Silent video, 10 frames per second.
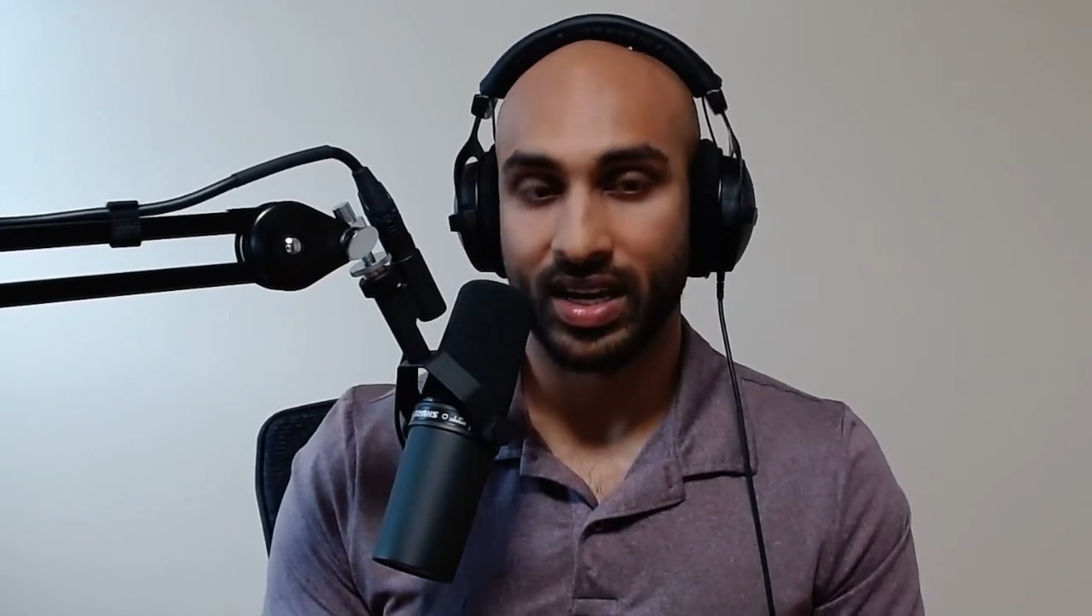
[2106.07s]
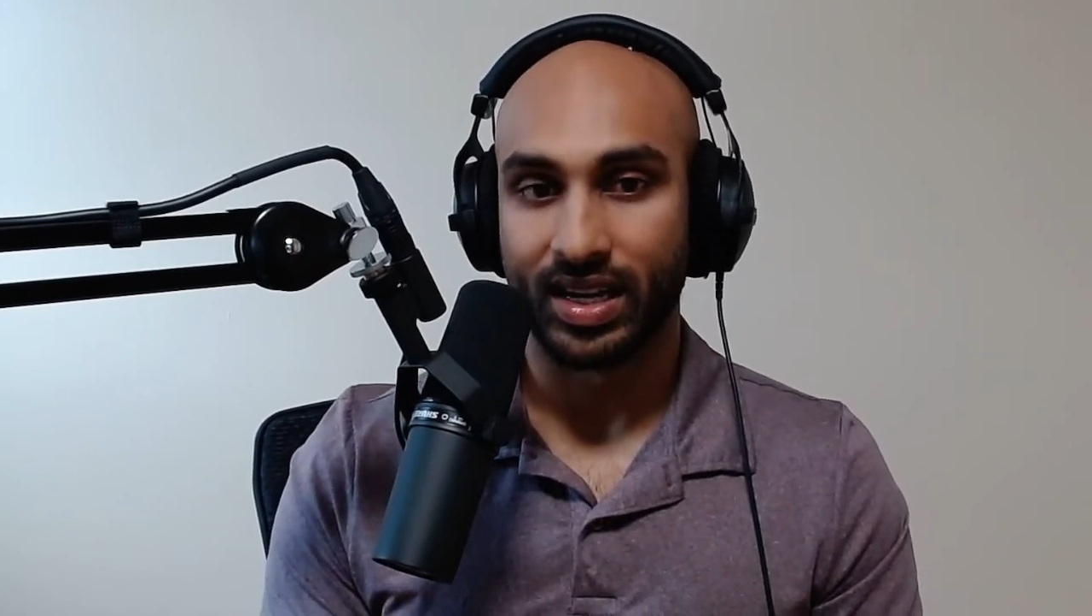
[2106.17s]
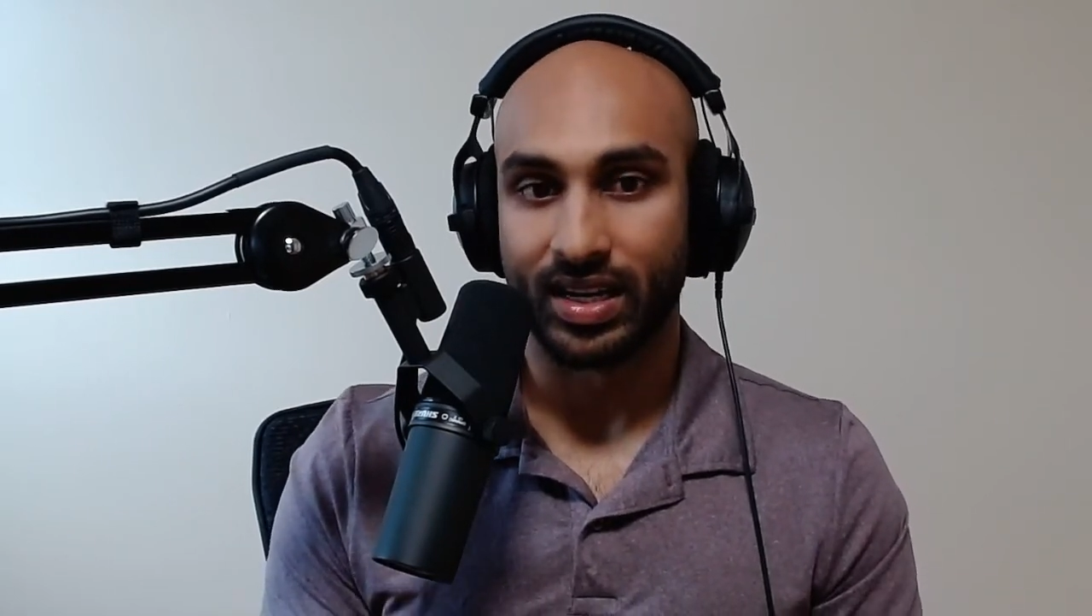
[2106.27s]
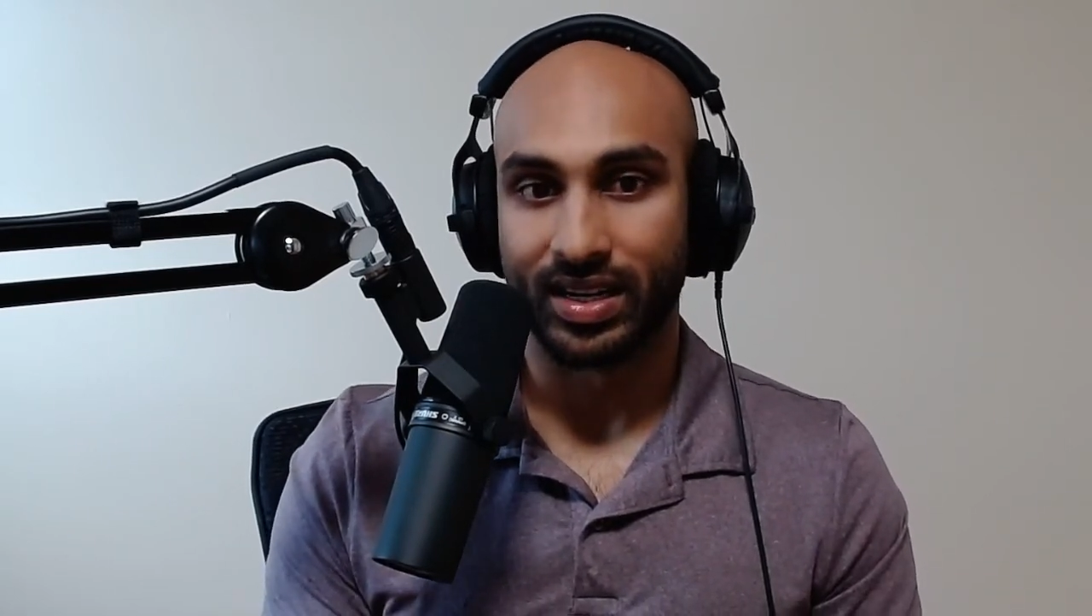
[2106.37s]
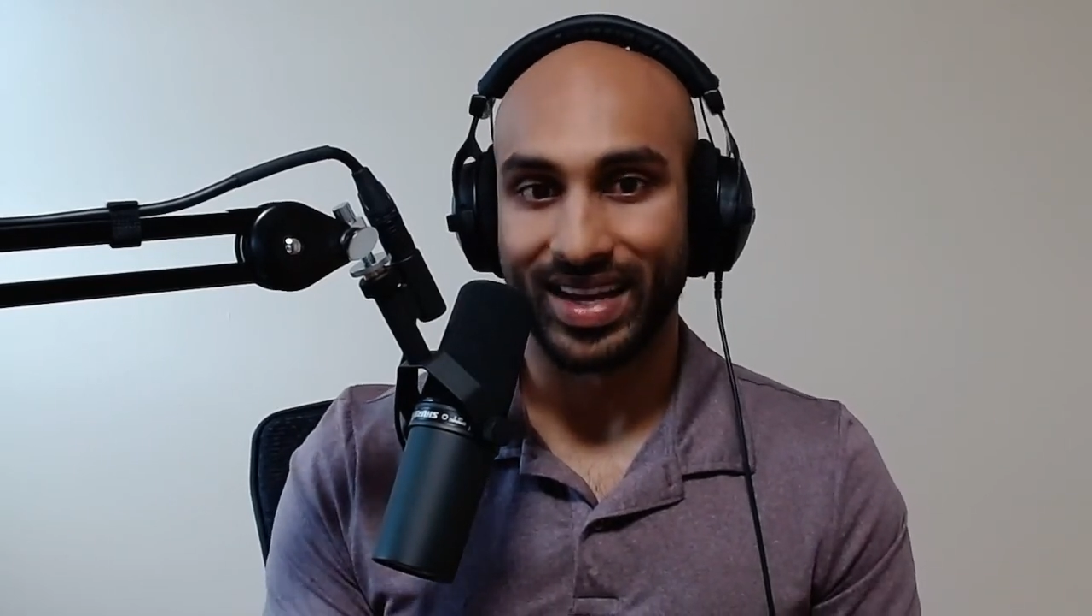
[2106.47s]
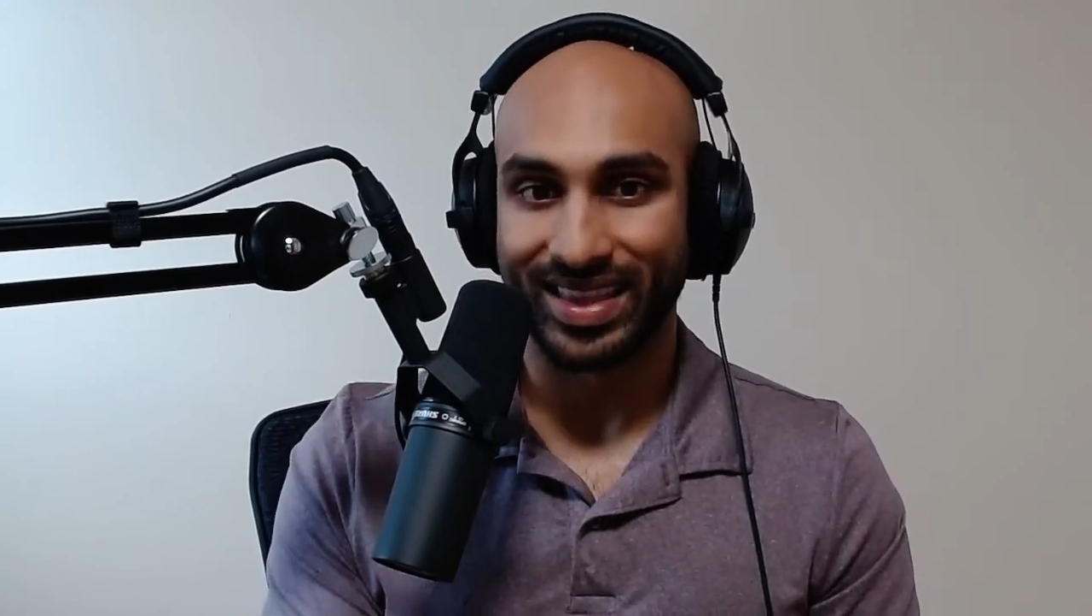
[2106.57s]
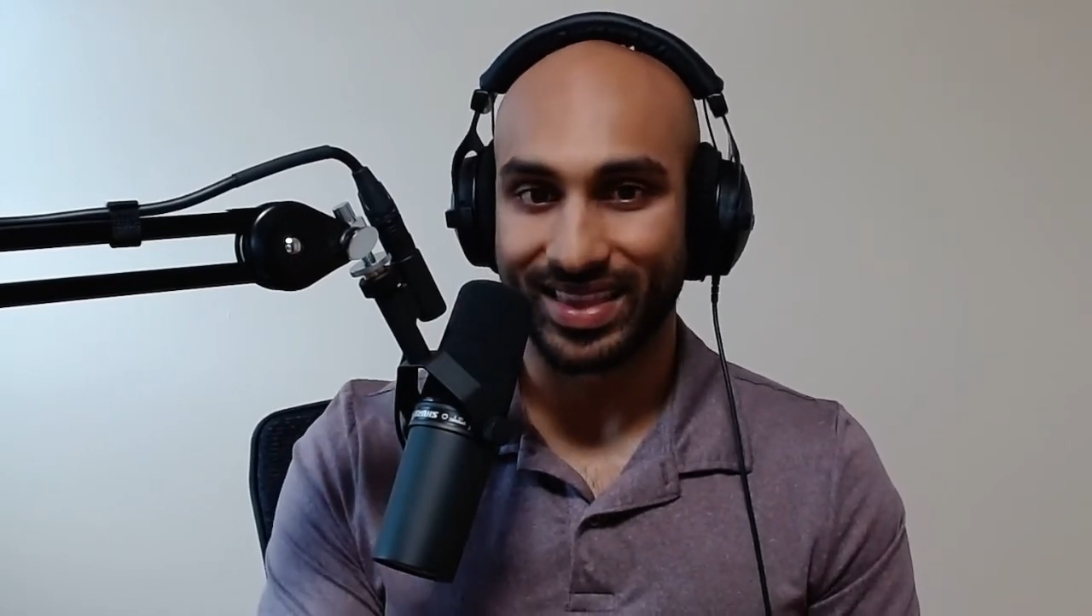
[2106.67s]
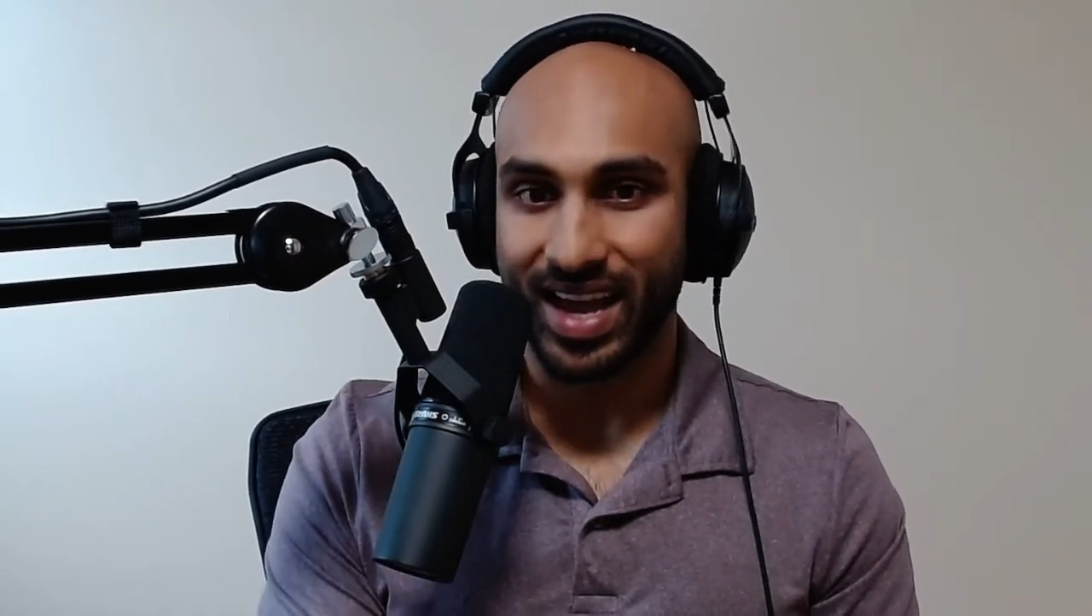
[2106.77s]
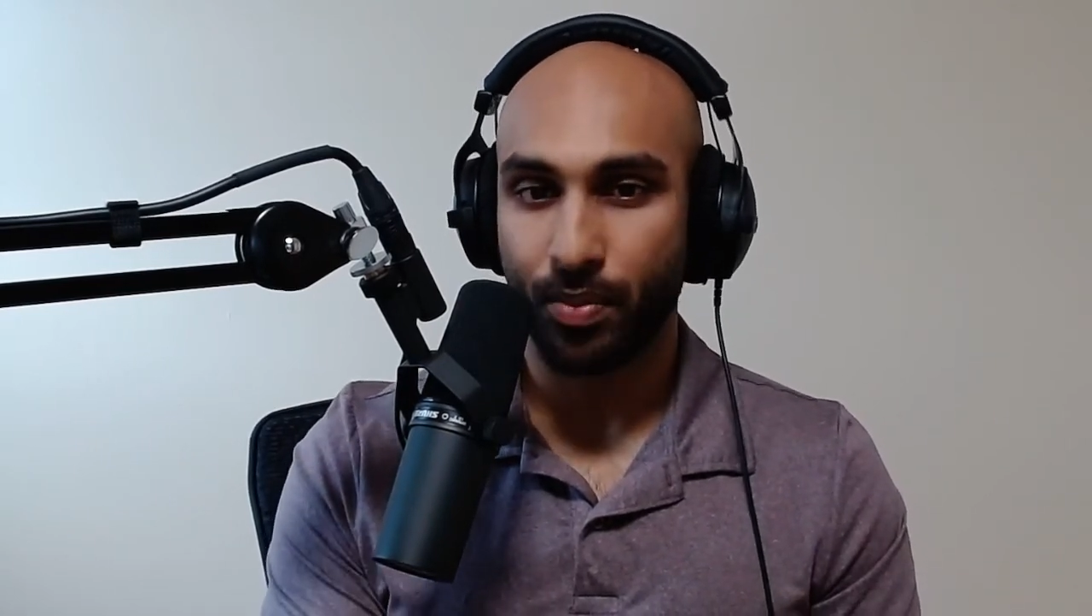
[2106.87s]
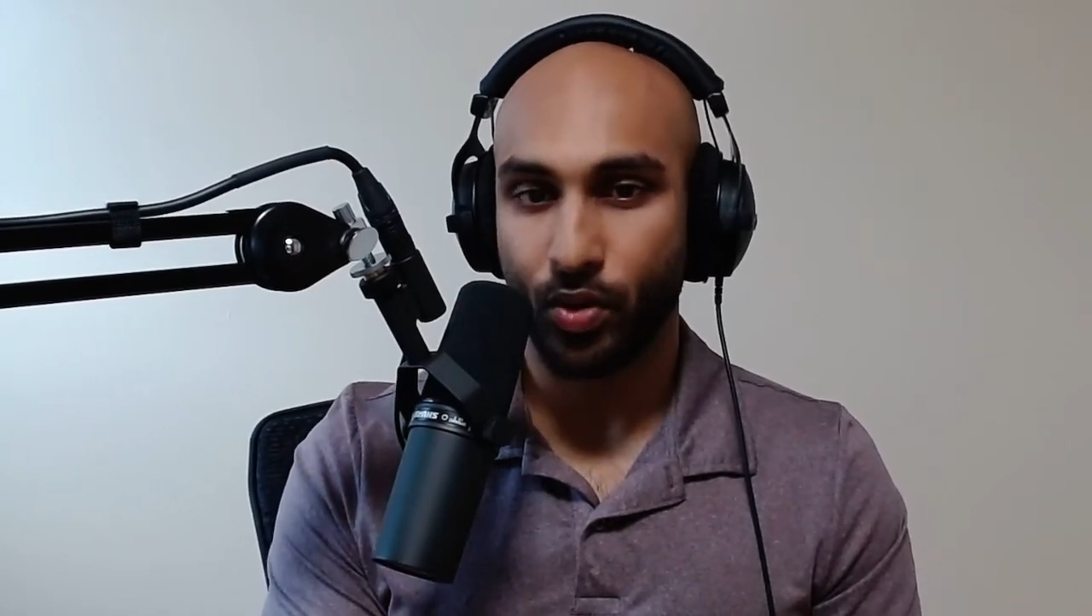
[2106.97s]
At
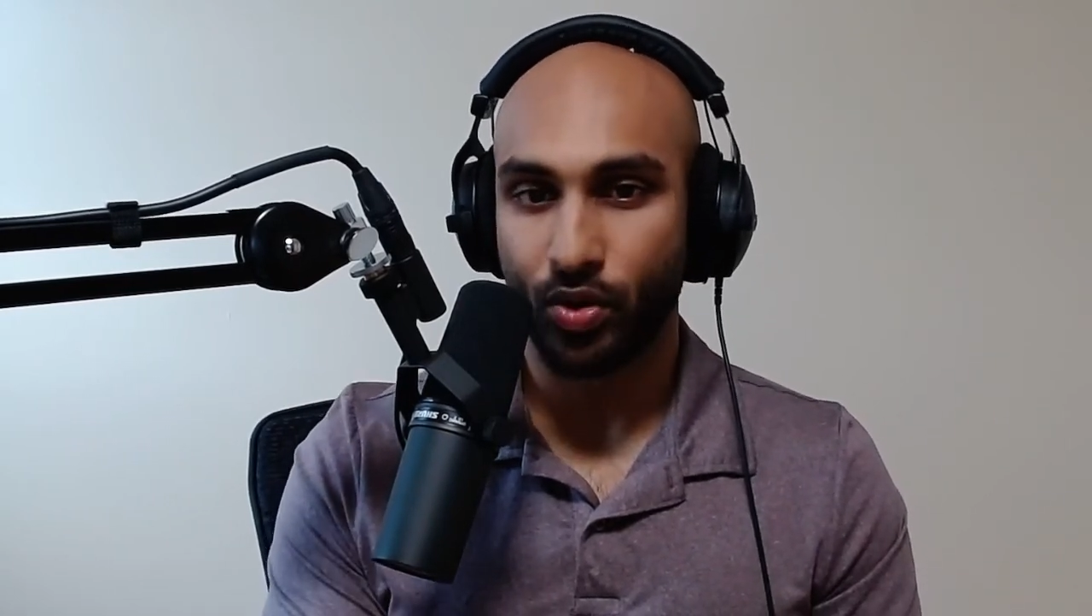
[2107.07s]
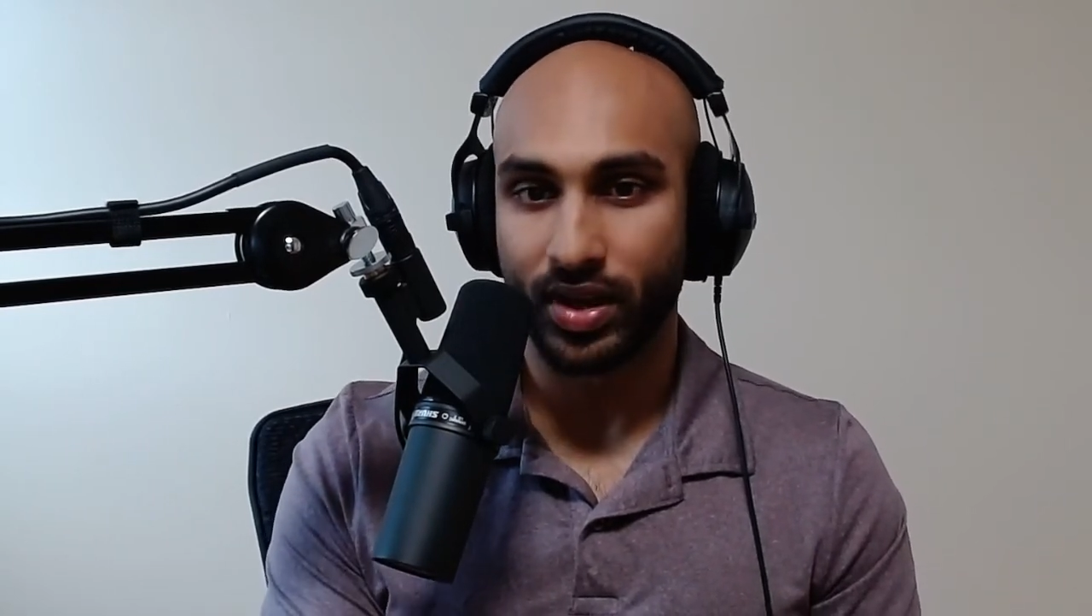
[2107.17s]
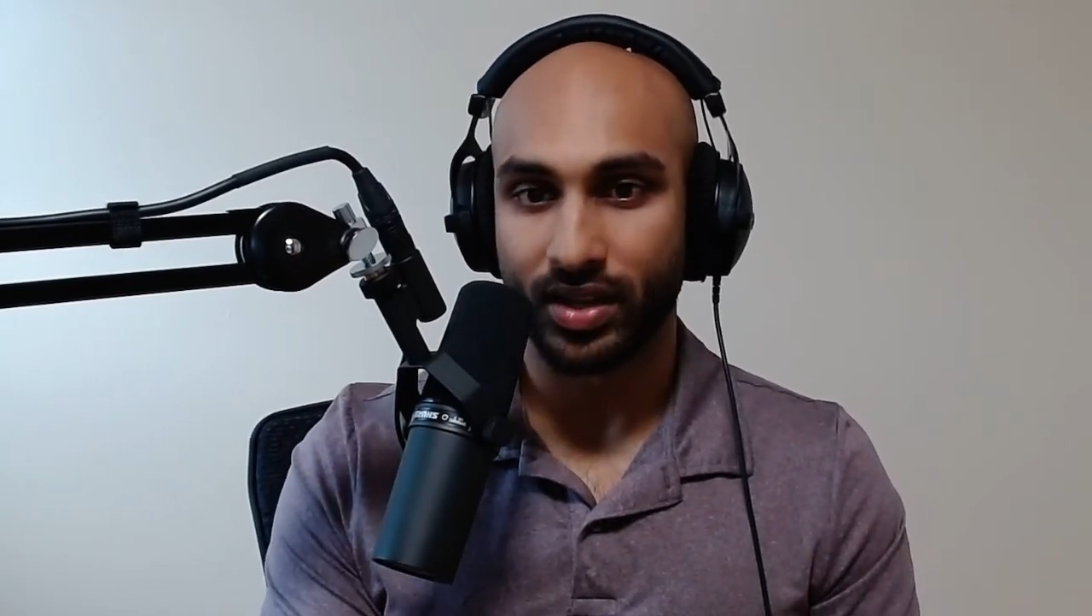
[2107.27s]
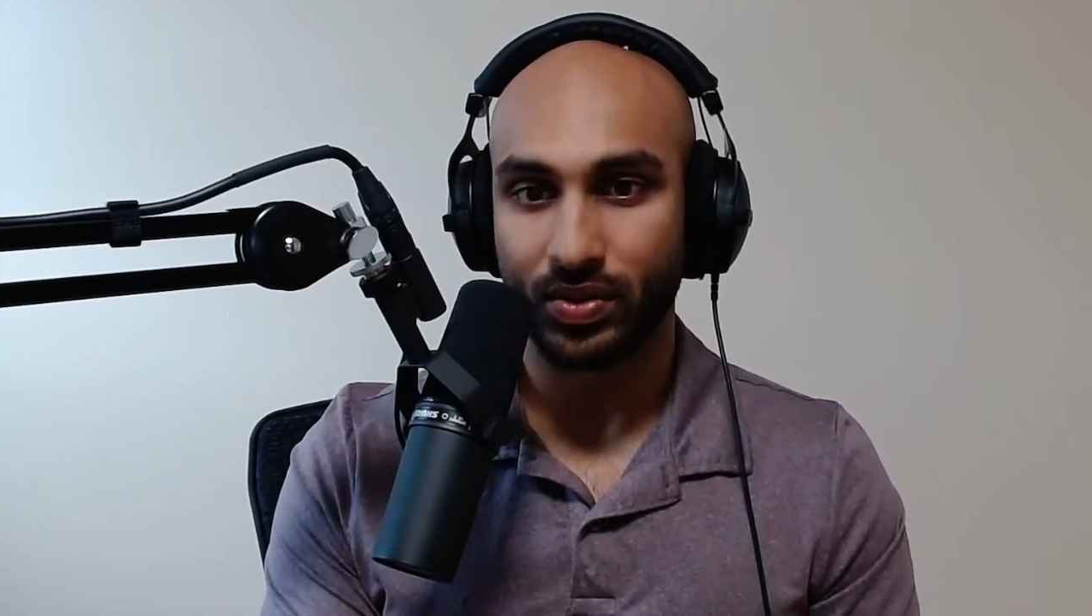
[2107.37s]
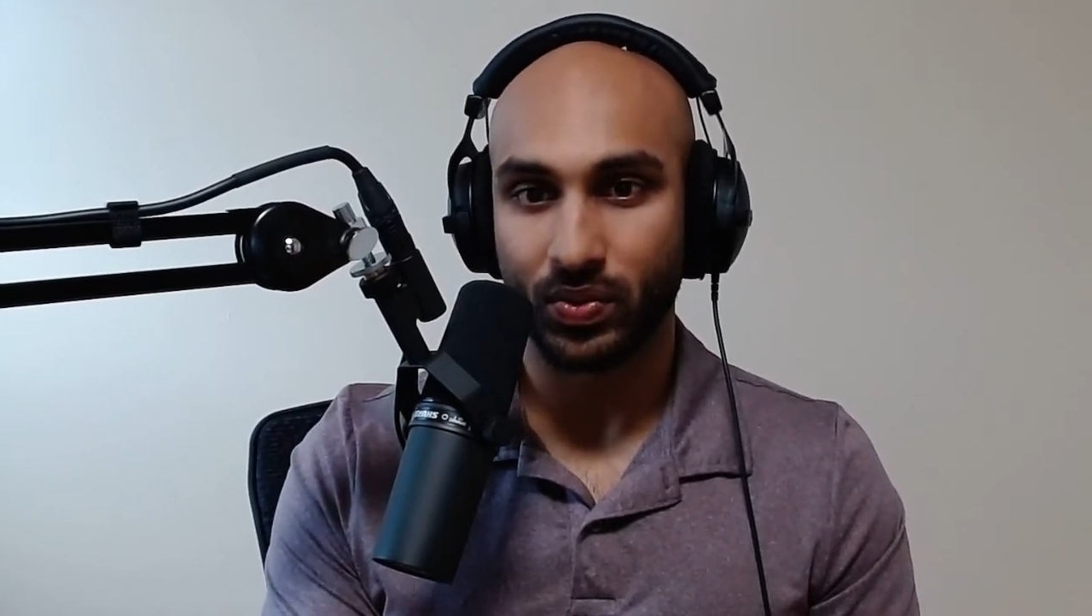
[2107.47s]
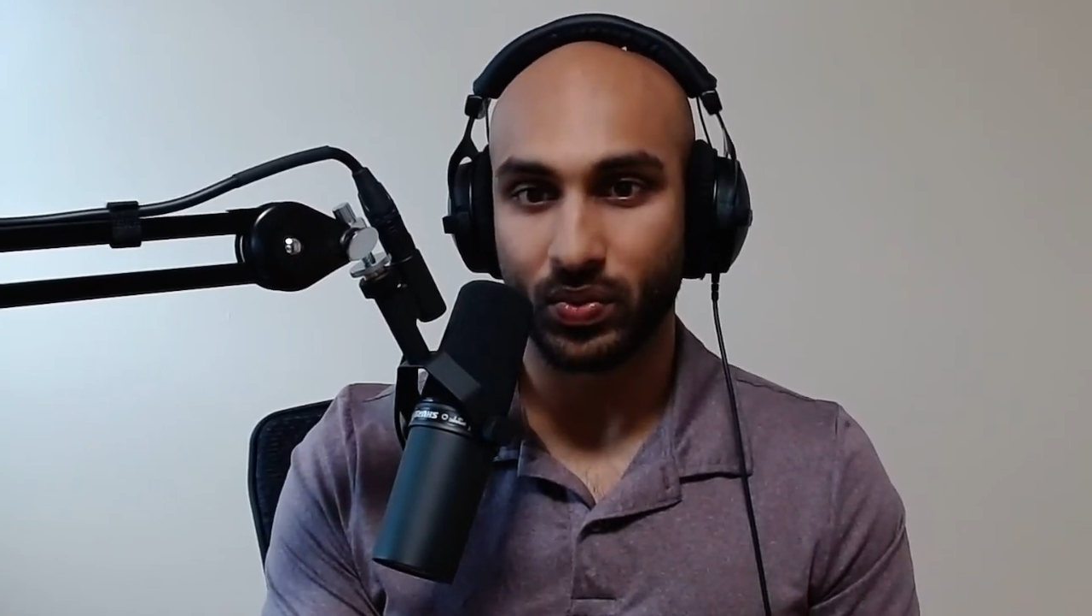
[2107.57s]
that point,